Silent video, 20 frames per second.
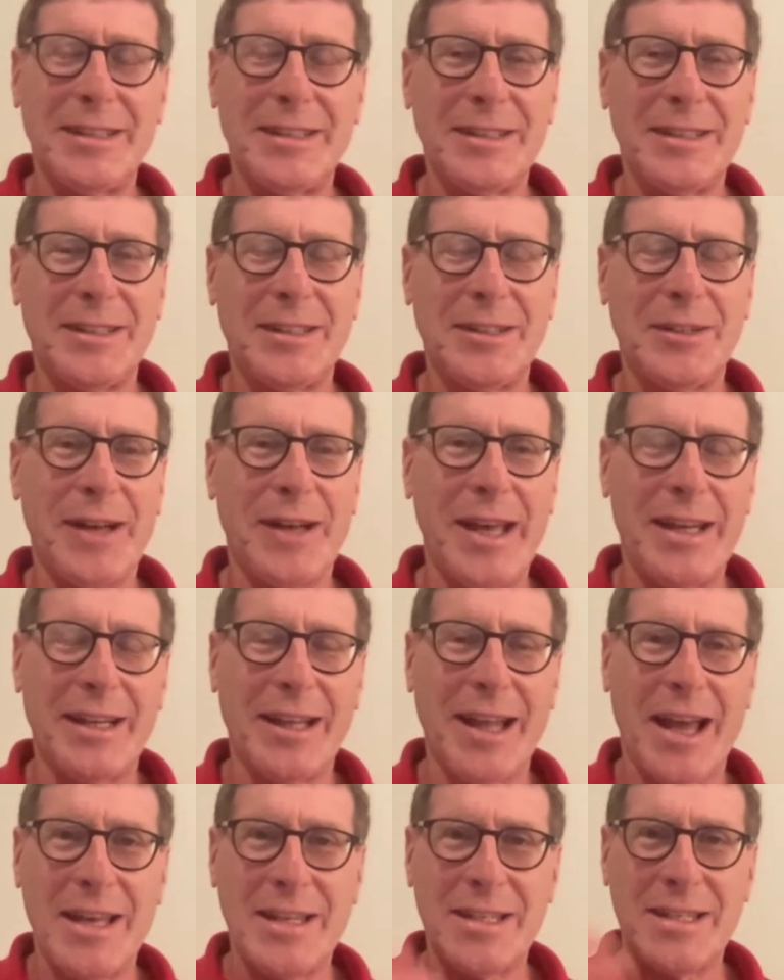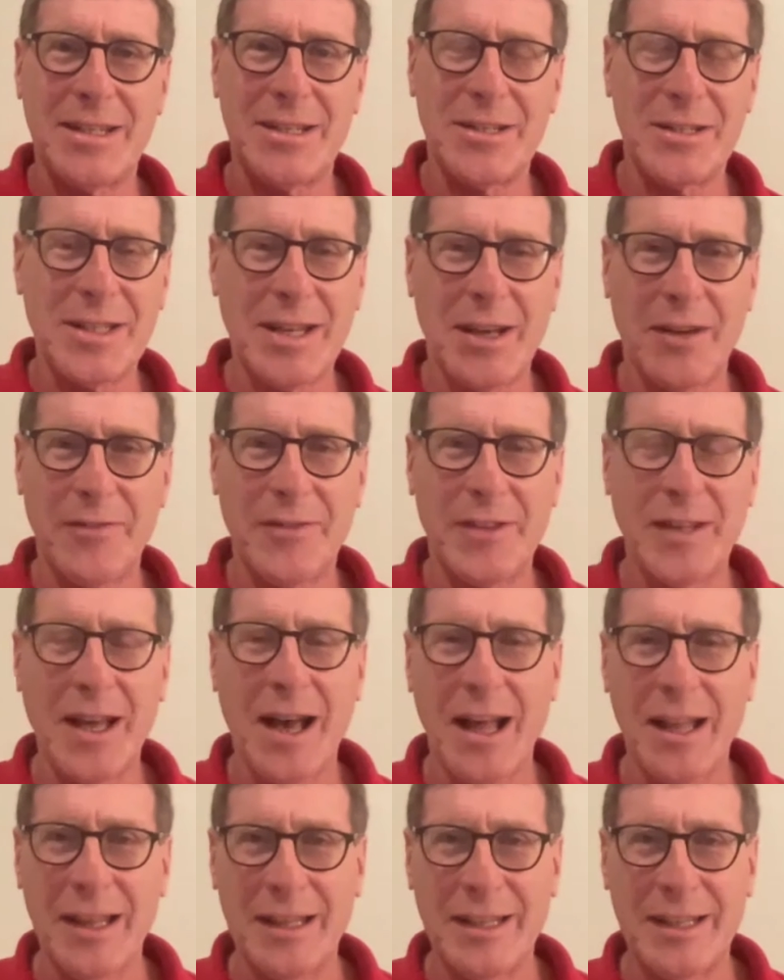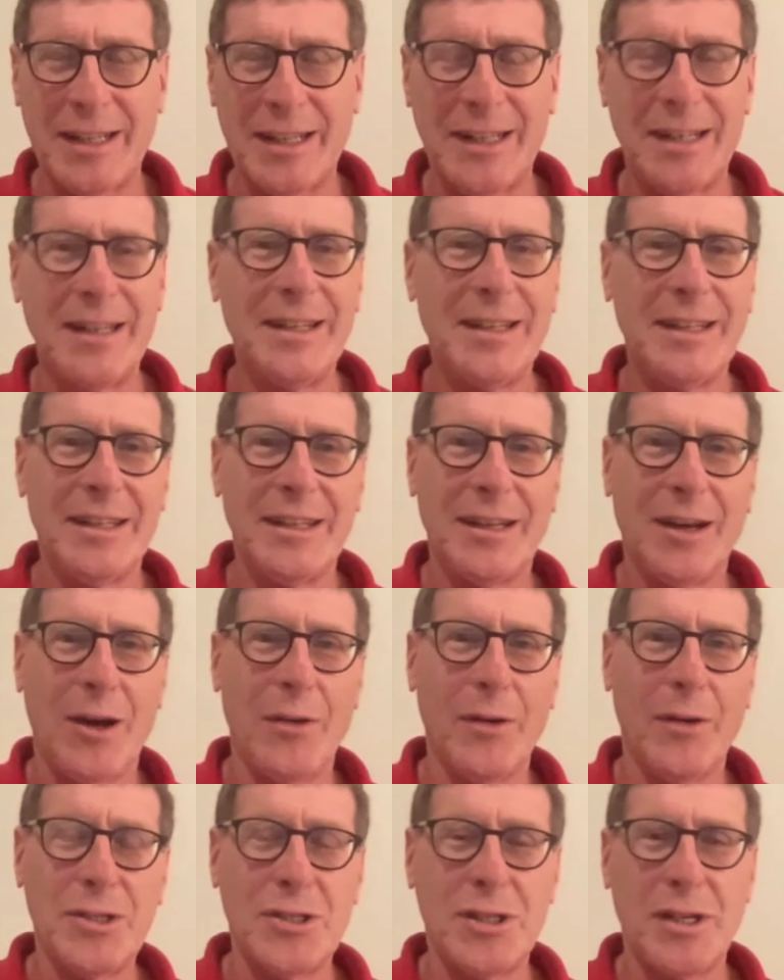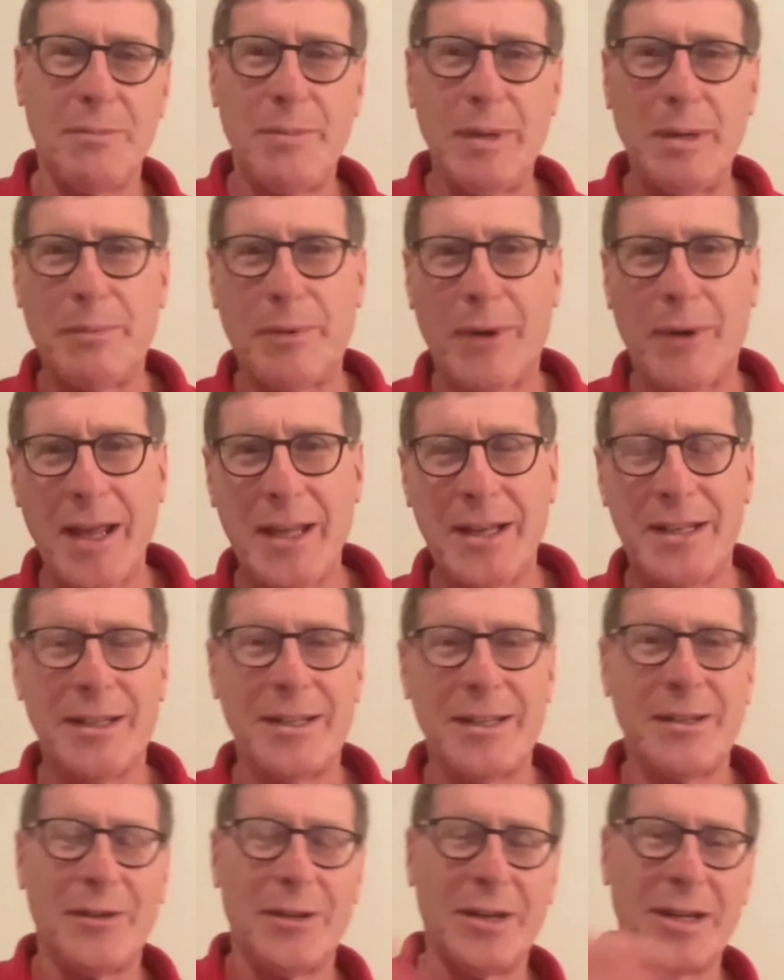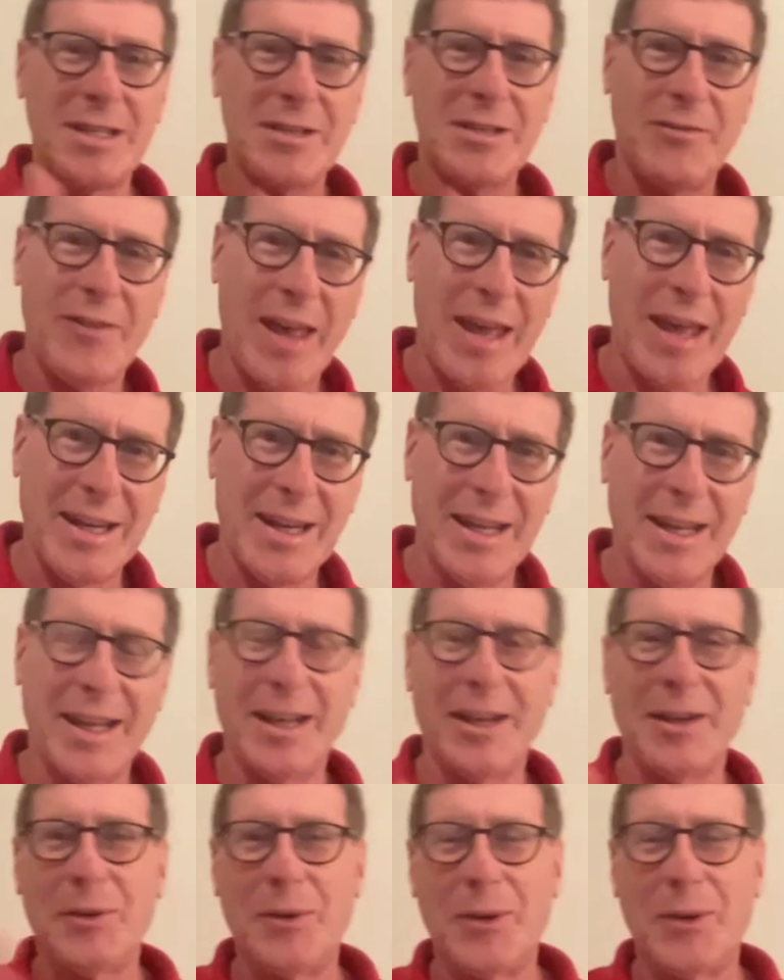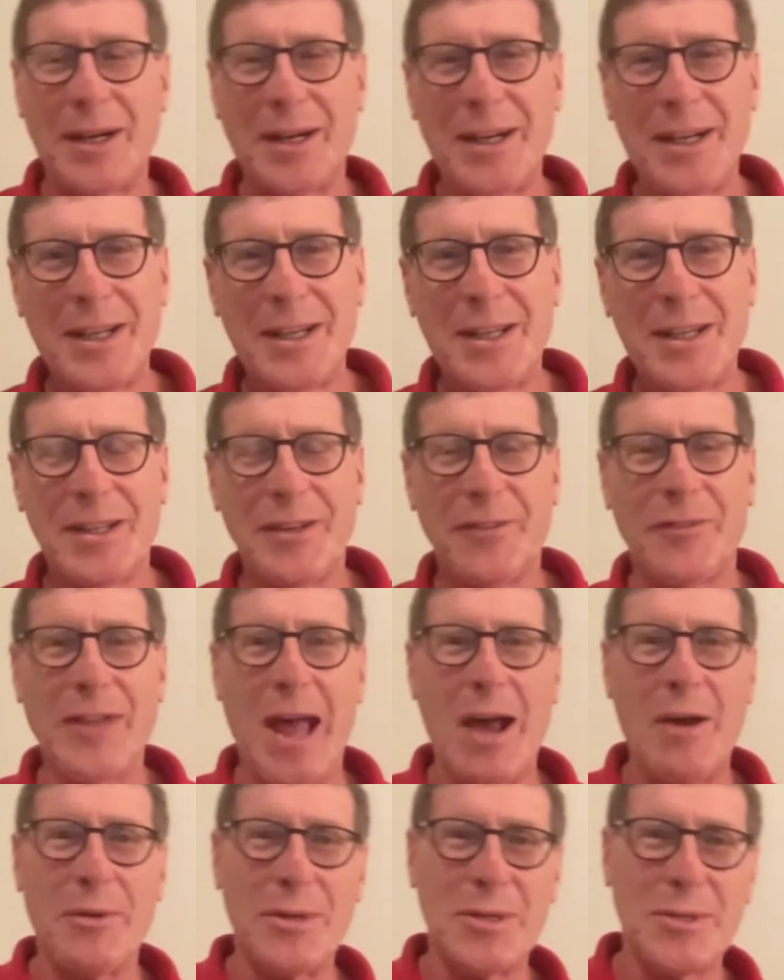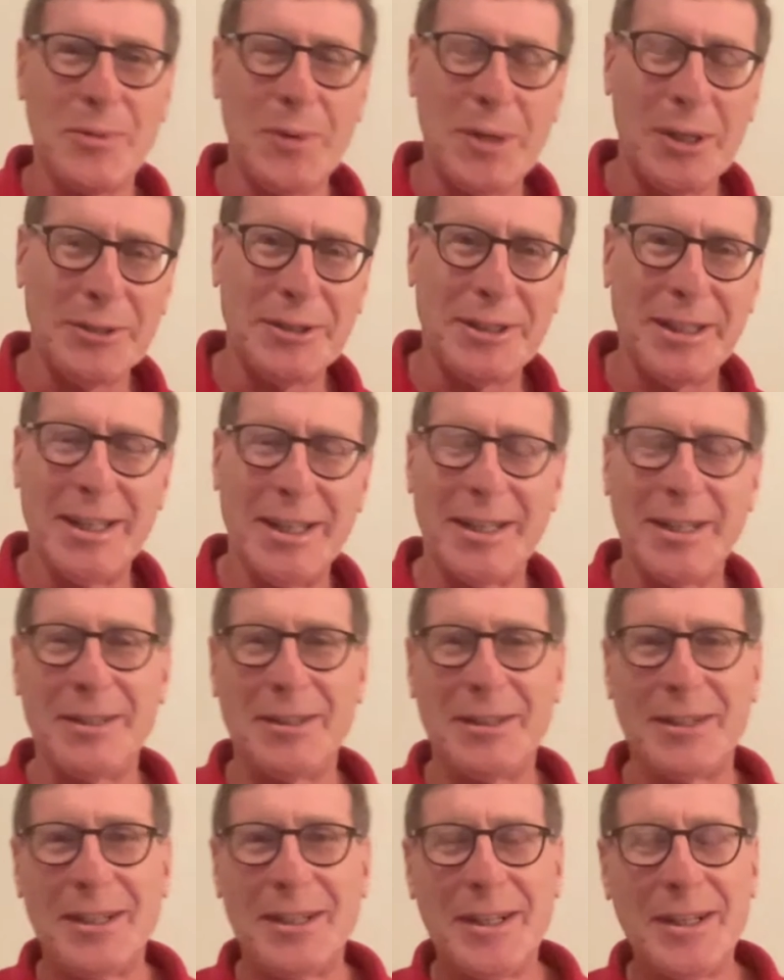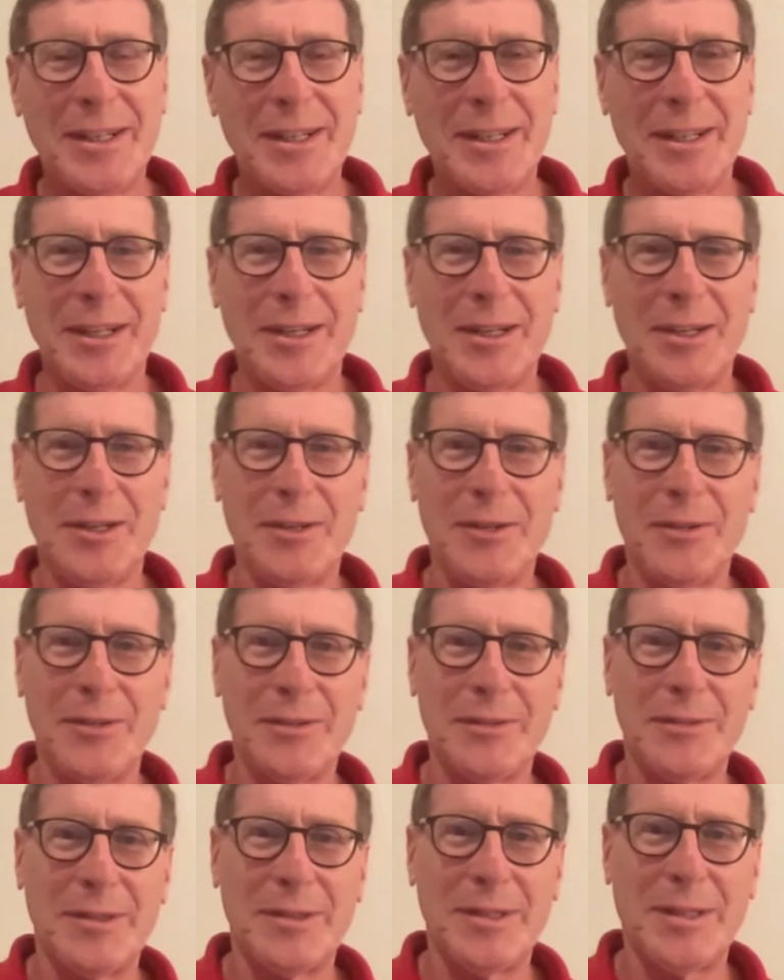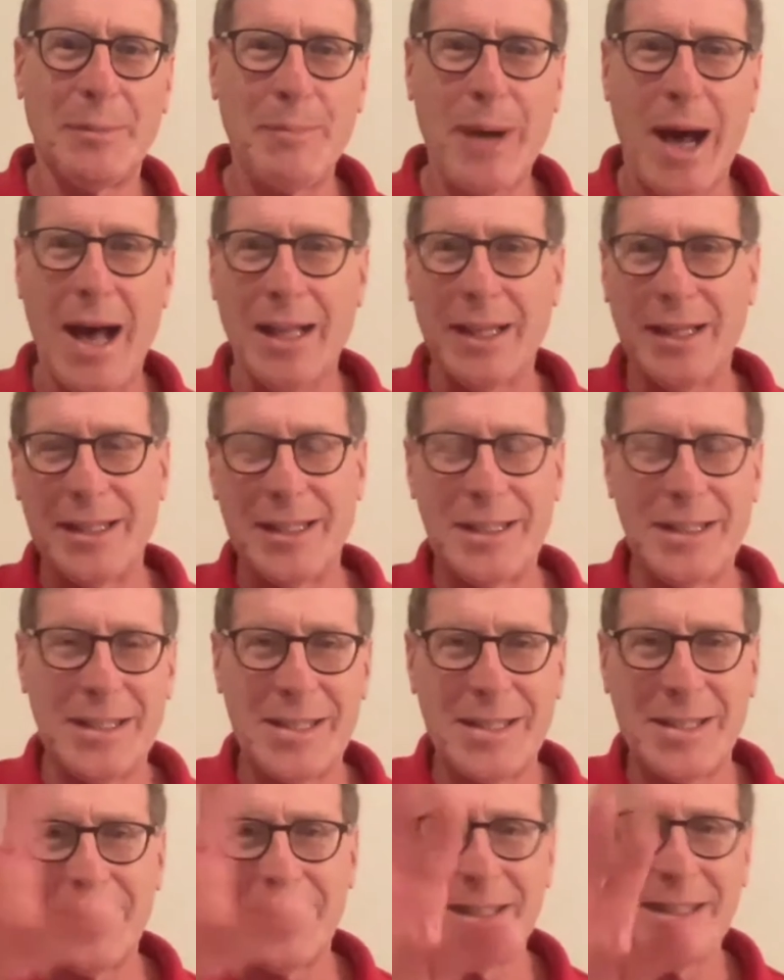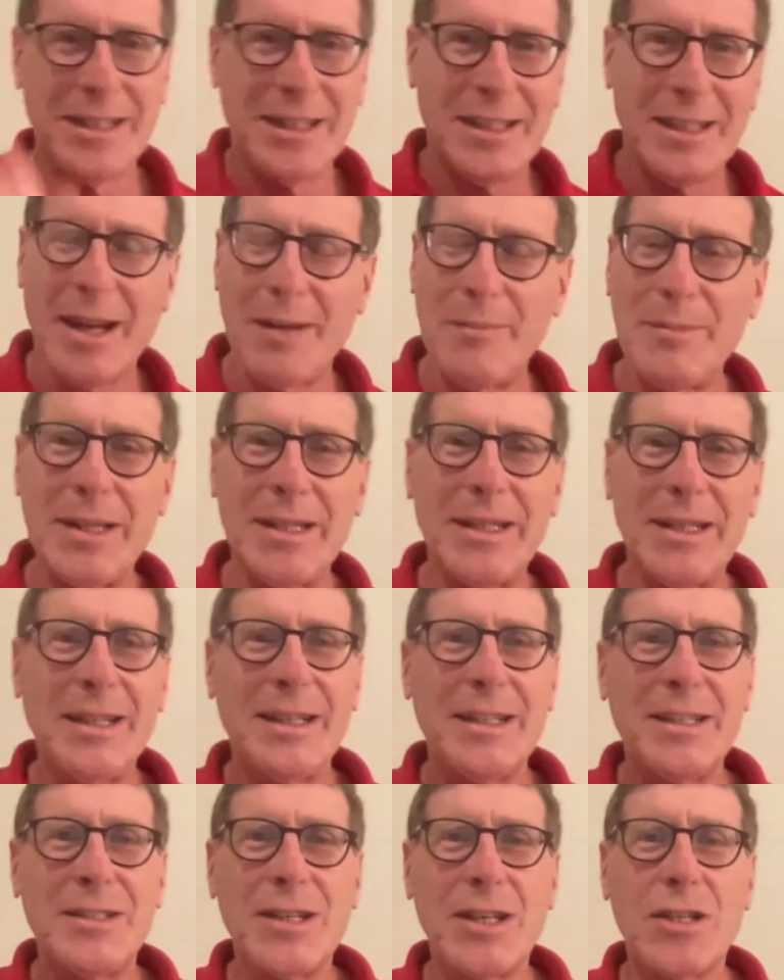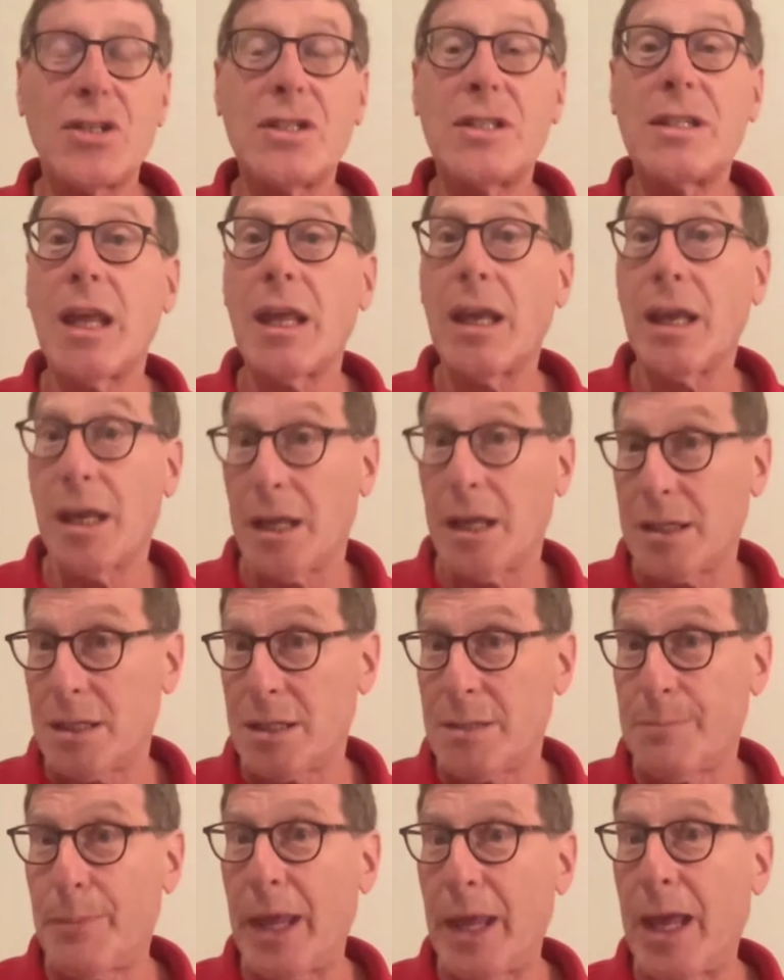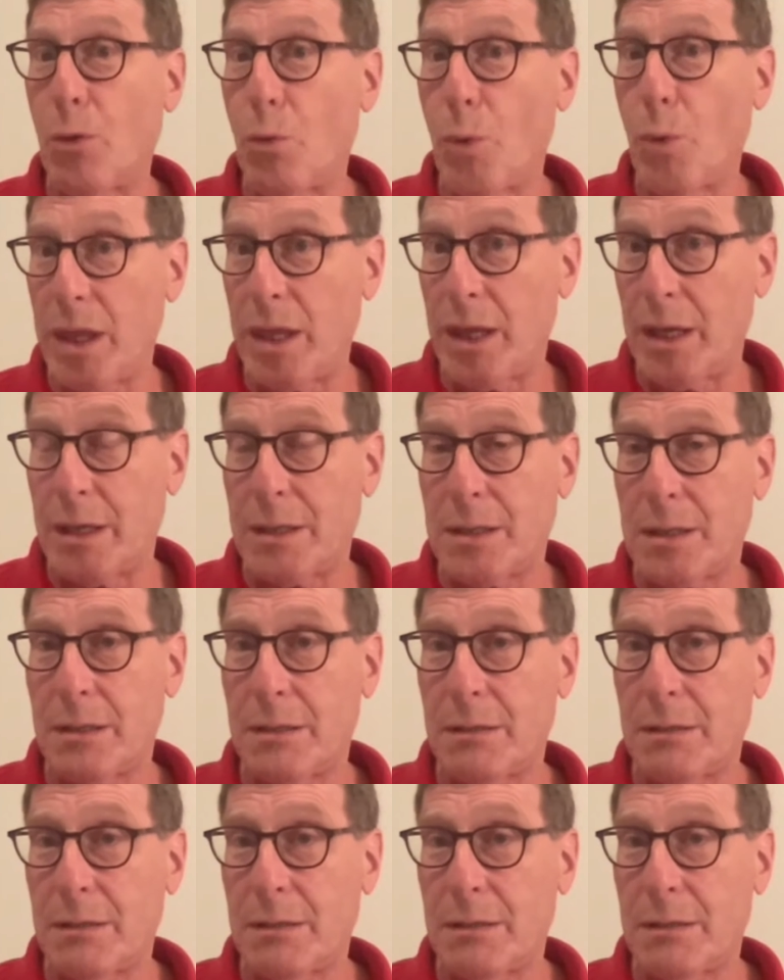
analyze to yourself the color. Oh, it should be brighter, or it's fading, or the flower's wilting, or, the pollen is, just seeing it, just being with it.